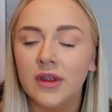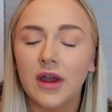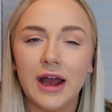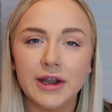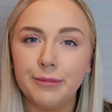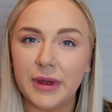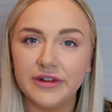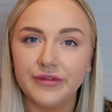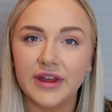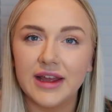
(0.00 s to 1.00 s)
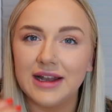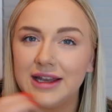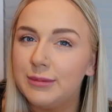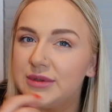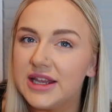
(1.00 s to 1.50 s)
I had a Benefit
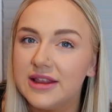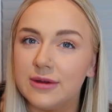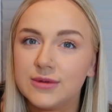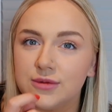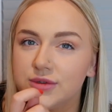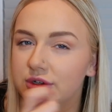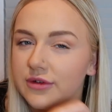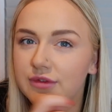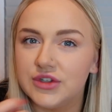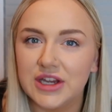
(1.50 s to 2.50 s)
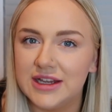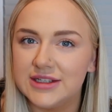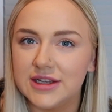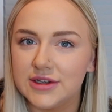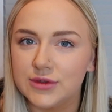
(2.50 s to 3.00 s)
lip tint that was also good for cheek
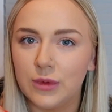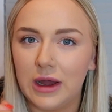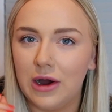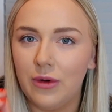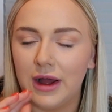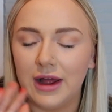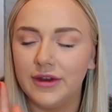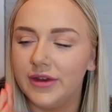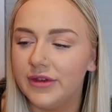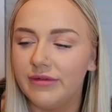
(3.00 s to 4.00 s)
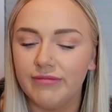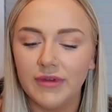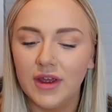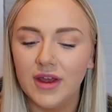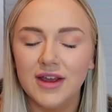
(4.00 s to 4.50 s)
tint as well, and
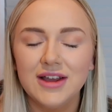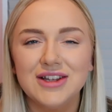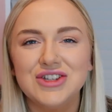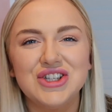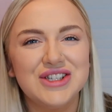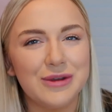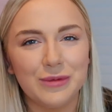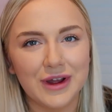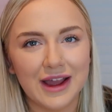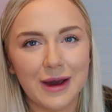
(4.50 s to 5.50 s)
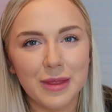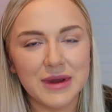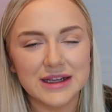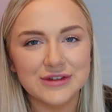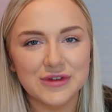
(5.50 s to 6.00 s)
it just didn't work out the
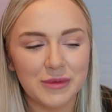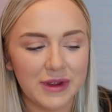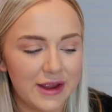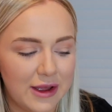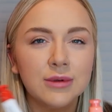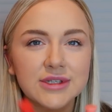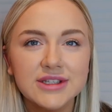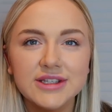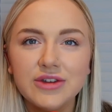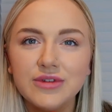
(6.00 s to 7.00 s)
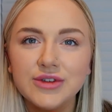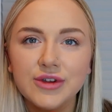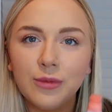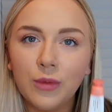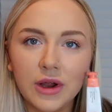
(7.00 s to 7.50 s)
best for me. I was considering
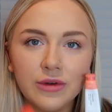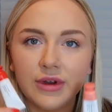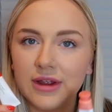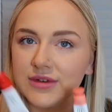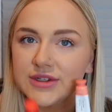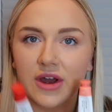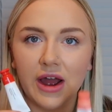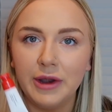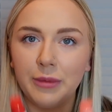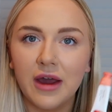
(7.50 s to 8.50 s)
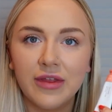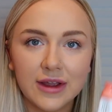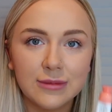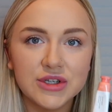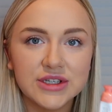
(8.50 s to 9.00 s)
doing one on either side, but I
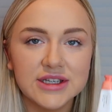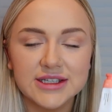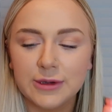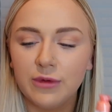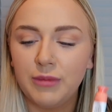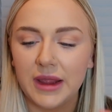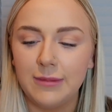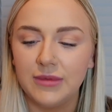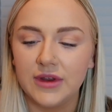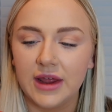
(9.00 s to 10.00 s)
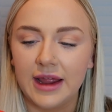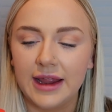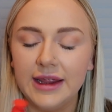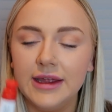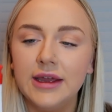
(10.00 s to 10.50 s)
think I'm just going to stick with Beam
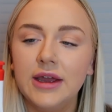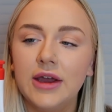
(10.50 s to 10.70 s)
today.